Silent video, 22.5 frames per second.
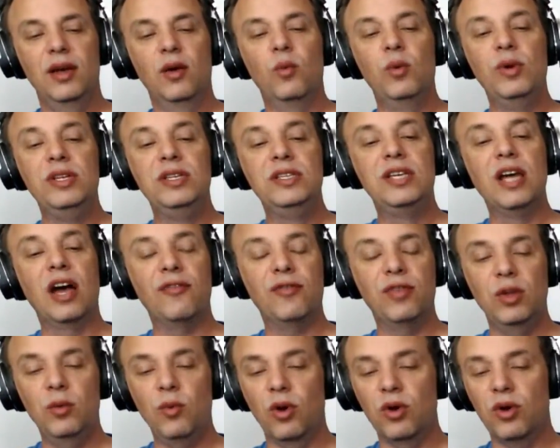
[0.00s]
We
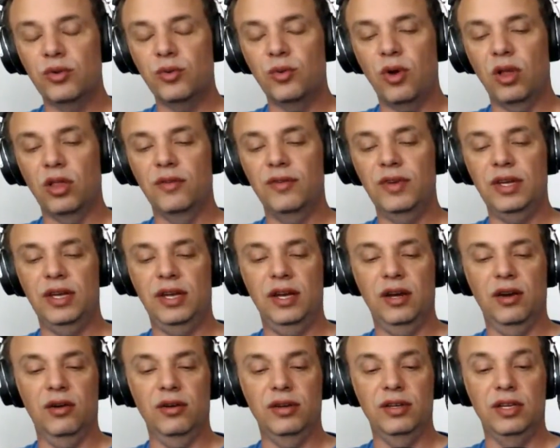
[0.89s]
definitely won't go through all of it
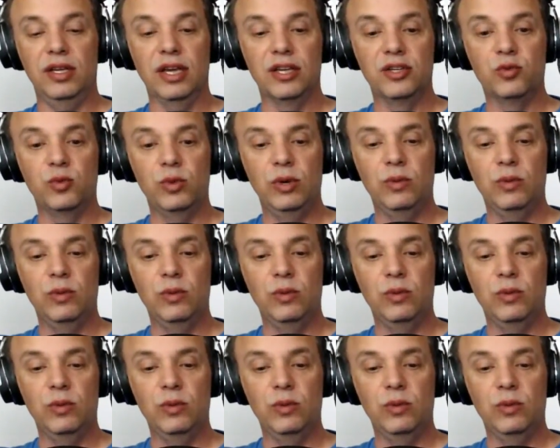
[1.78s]
here. Yes, we